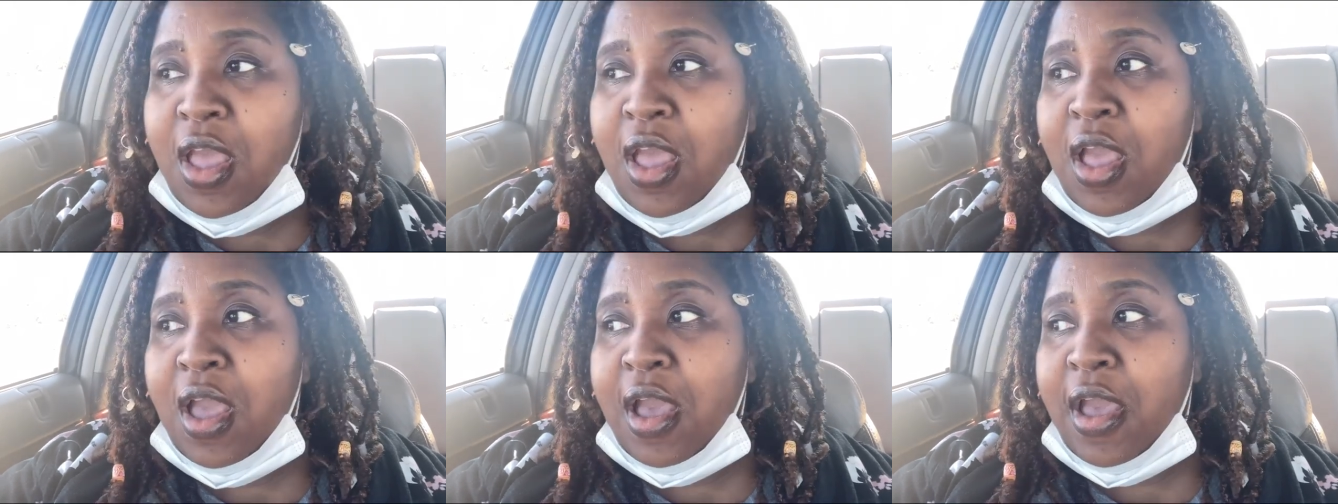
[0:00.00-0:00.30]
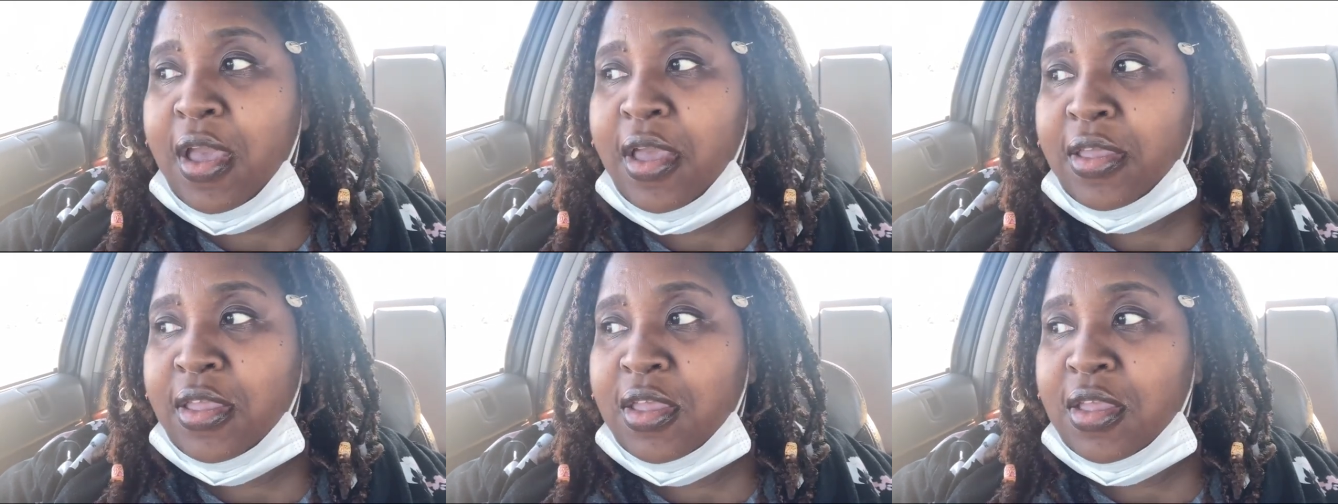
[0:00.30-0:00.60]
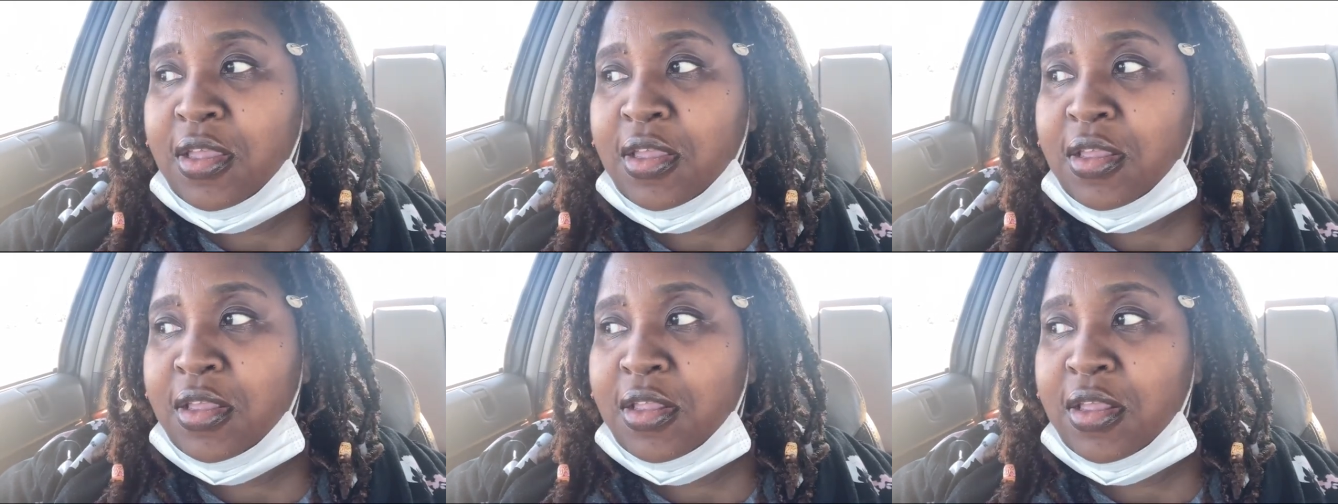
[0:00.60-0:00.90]
I
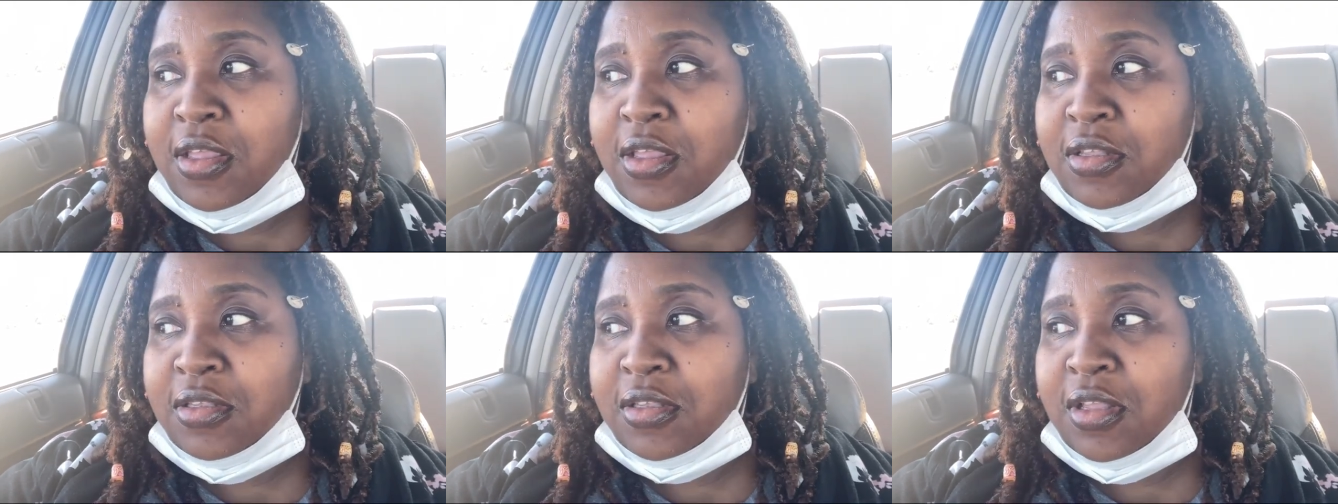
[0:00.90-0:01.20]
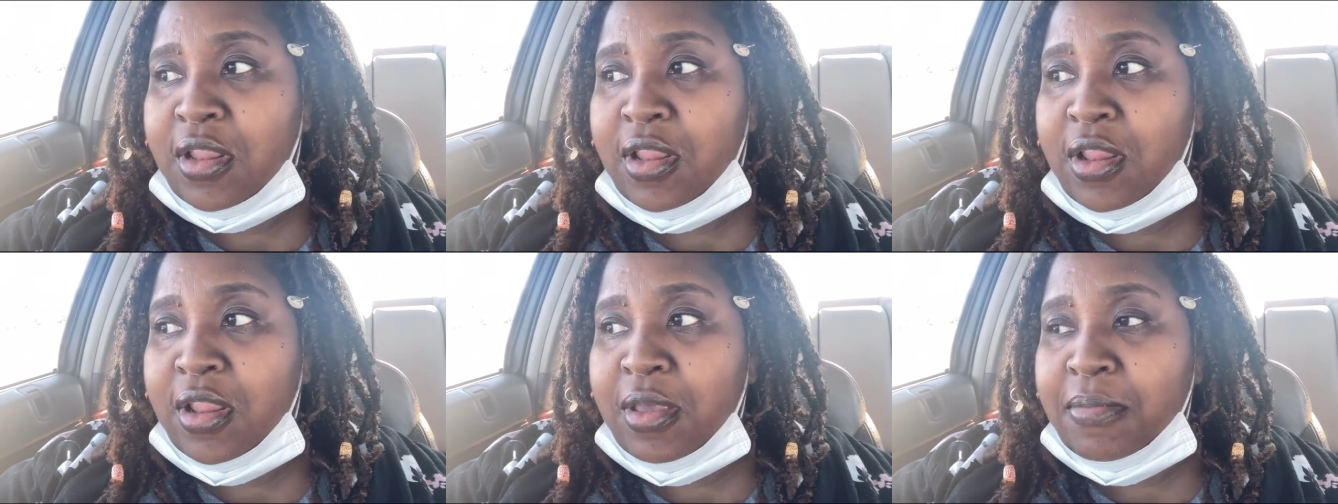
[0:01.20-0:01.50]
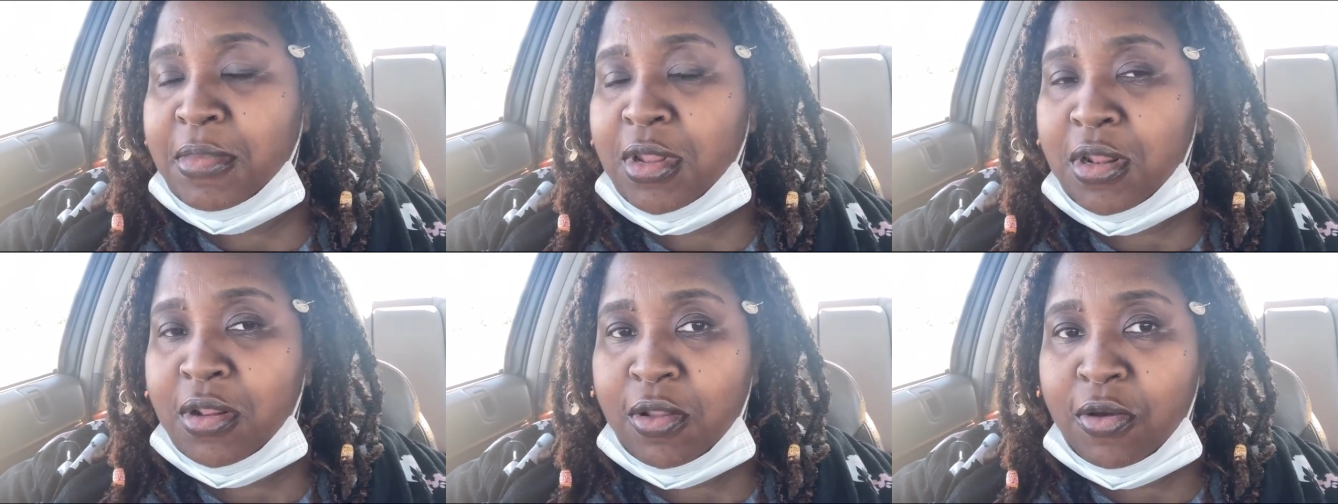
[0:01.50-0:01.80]
get is a
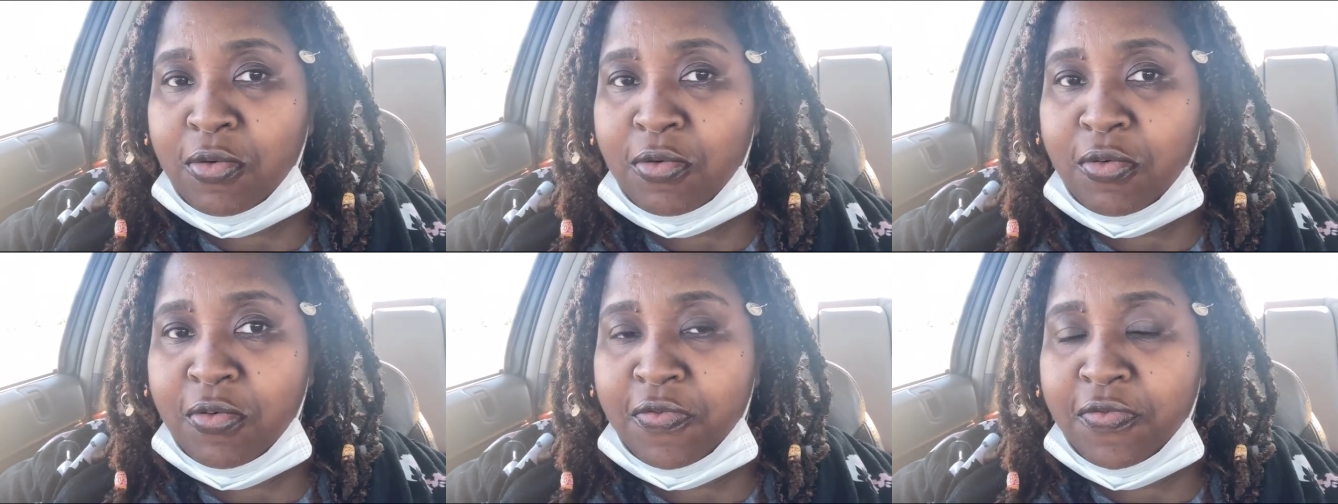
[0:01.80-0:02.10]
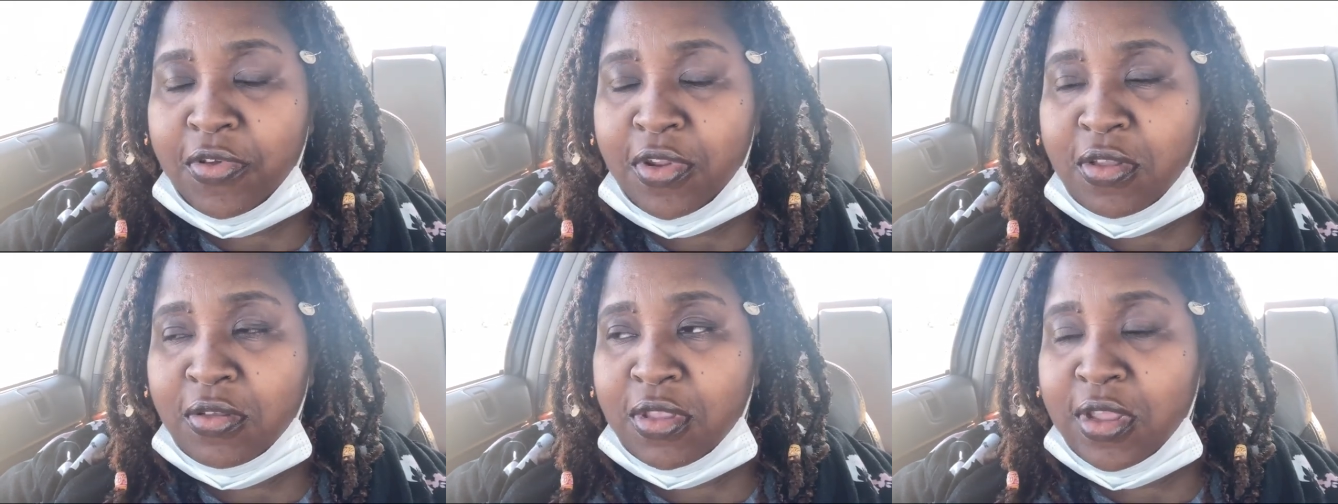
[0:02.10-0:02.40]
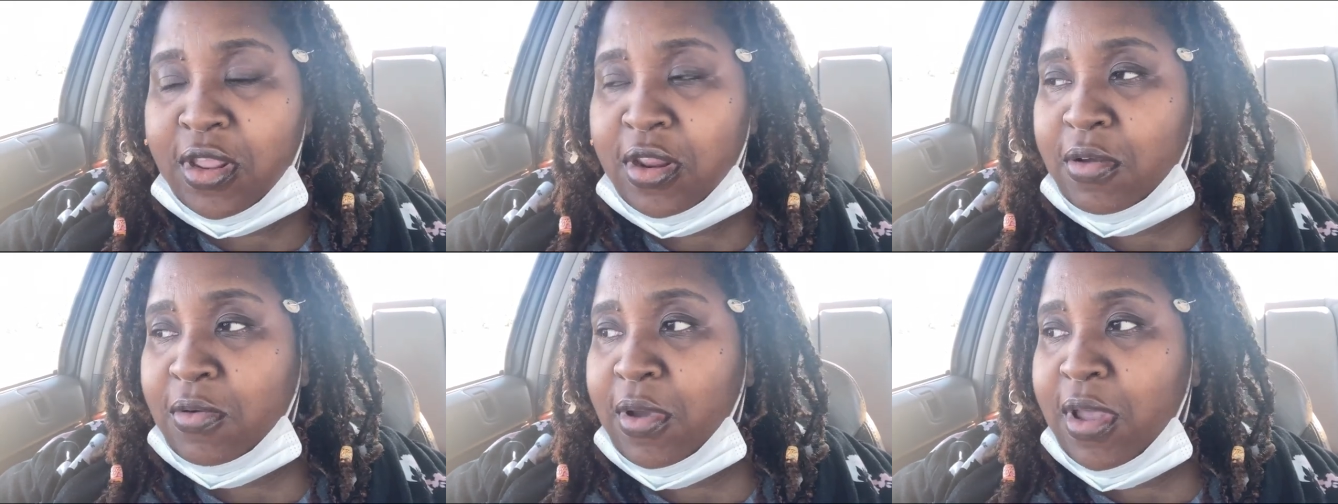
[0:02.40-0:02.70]
lemon loaf, and if
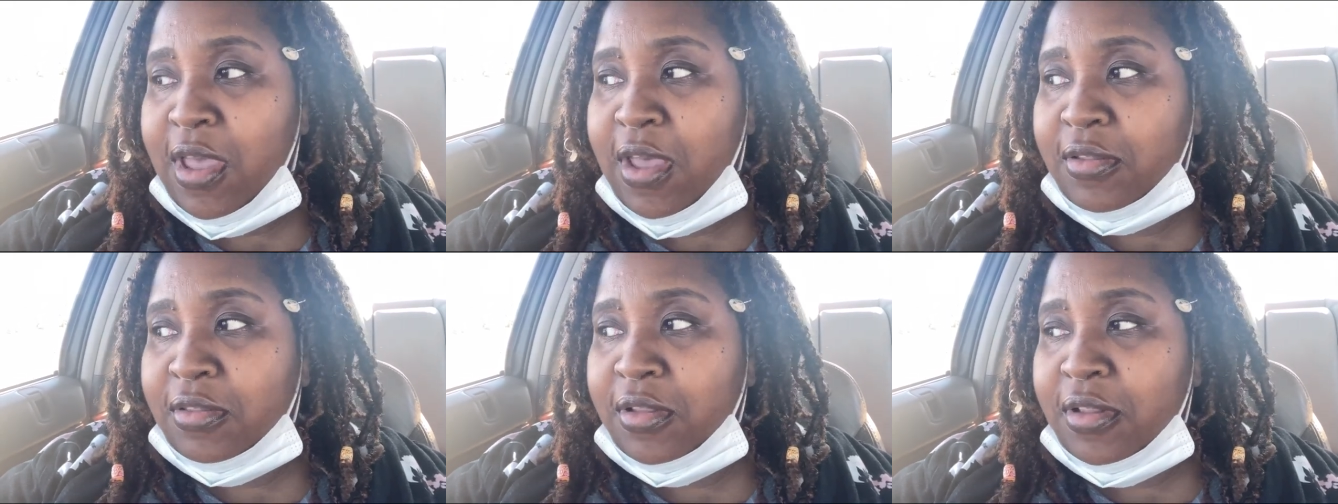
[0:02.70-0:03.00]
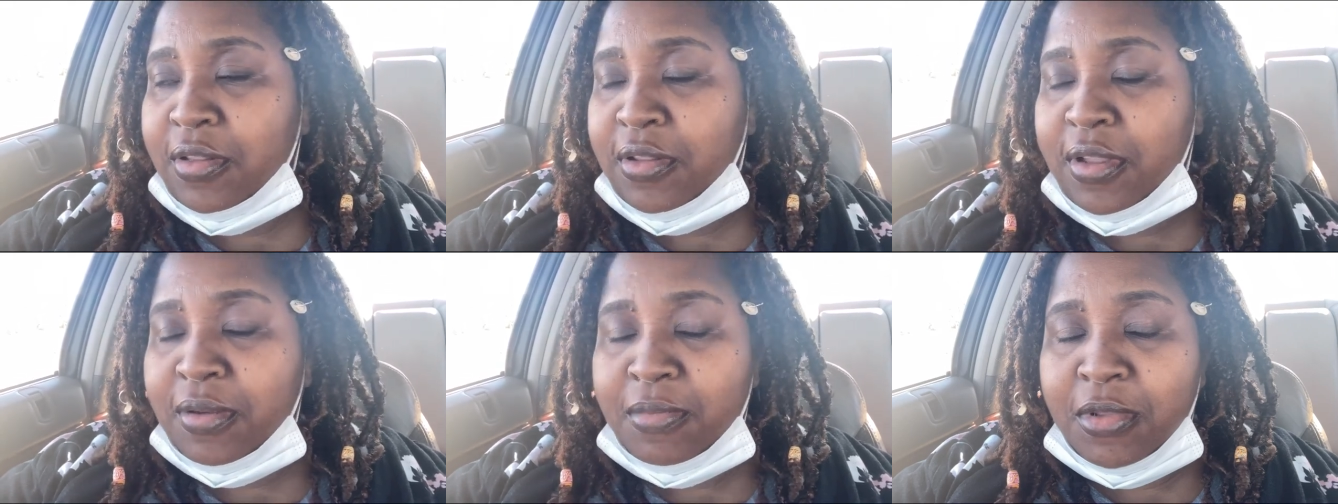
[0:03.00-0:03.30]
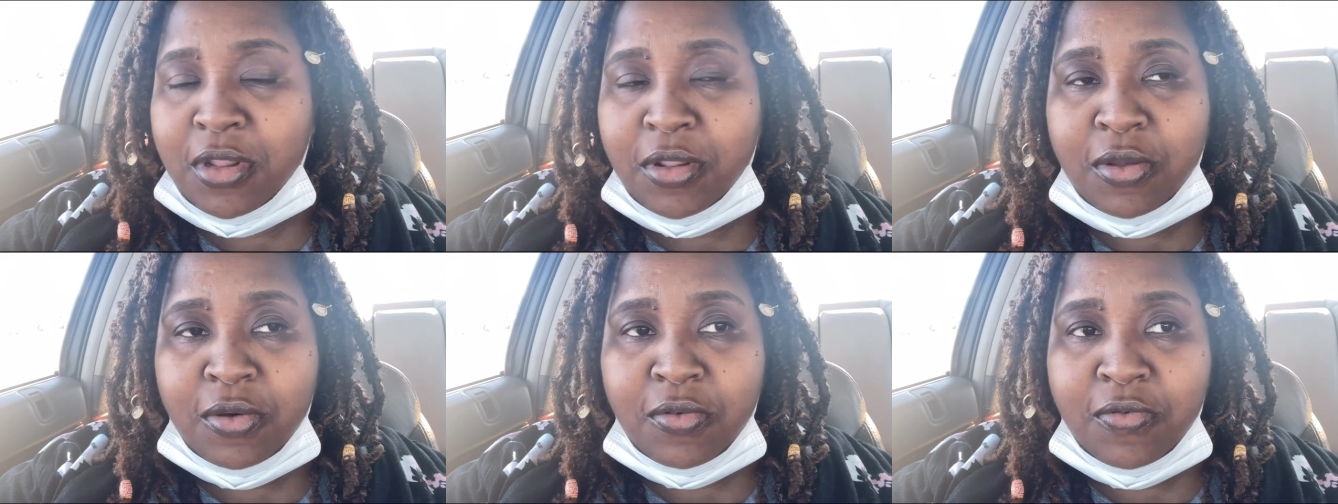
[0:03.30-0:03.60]
they don't have the
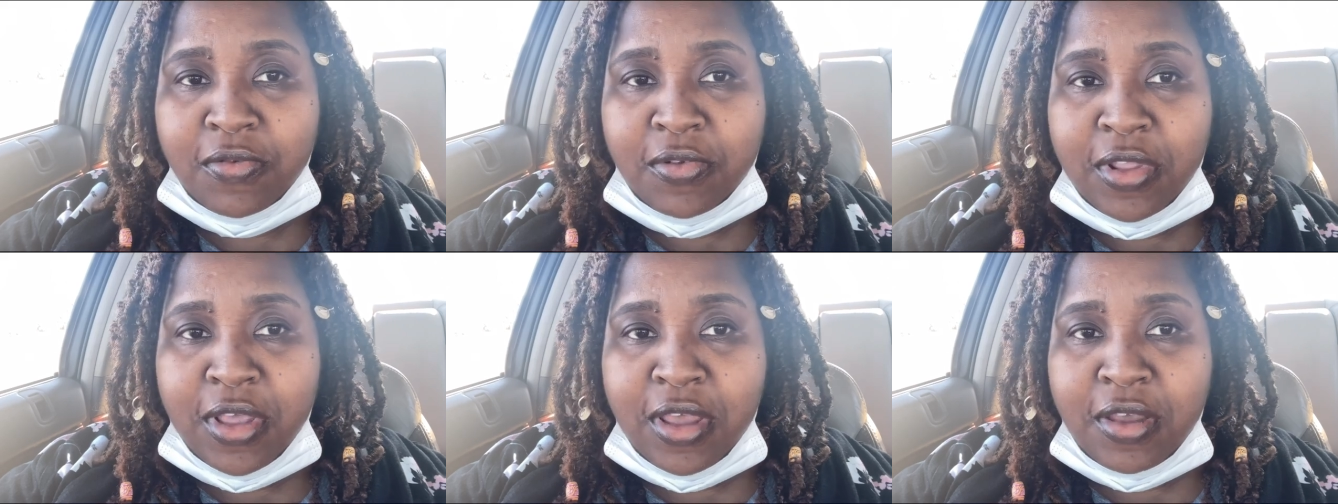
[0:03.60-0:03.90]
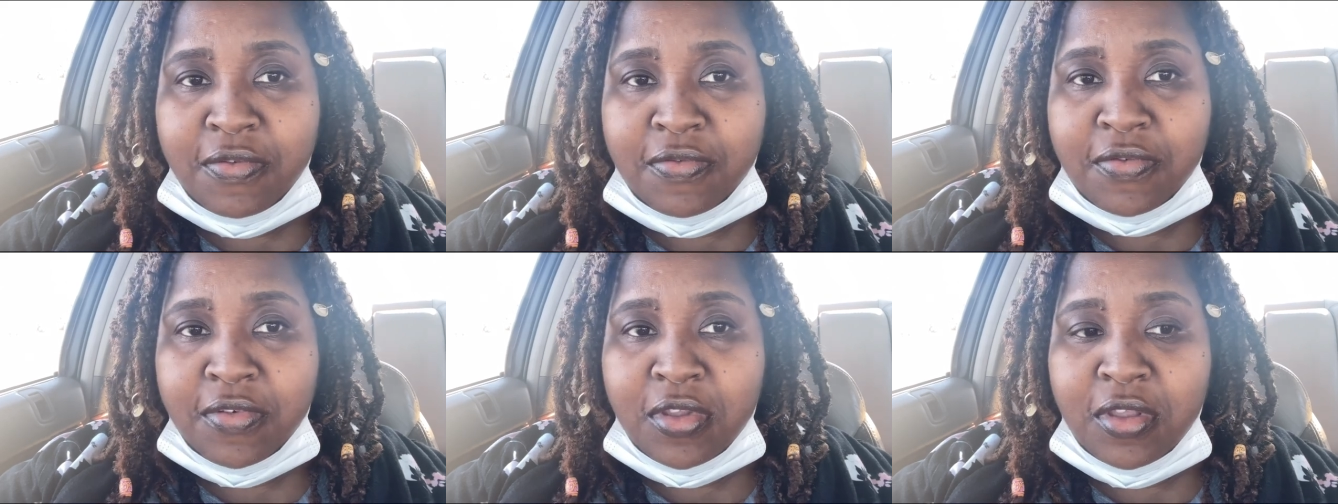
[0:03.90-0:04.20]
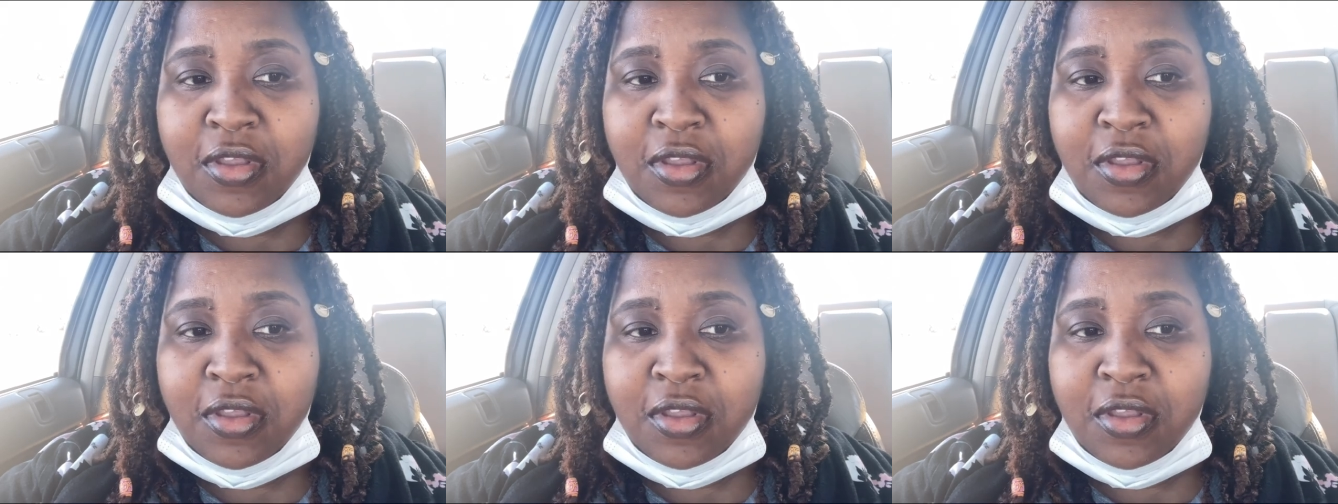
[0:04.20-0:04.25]
lemon loaf left,